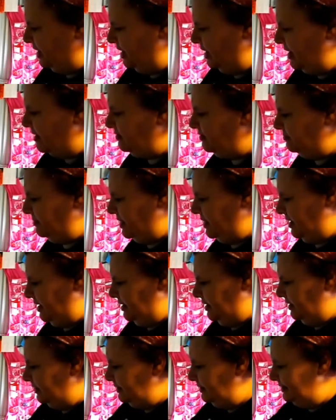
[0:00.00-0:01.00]
can help me.
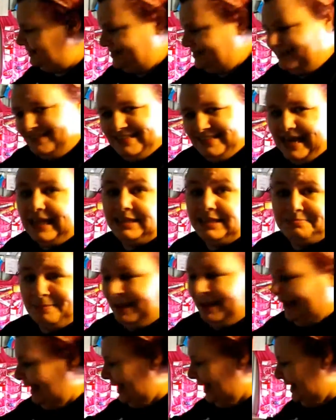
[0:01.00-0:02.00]
Help
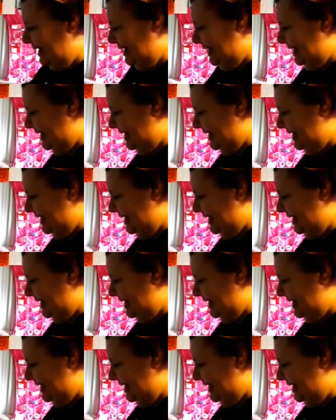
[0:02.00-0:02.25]
me!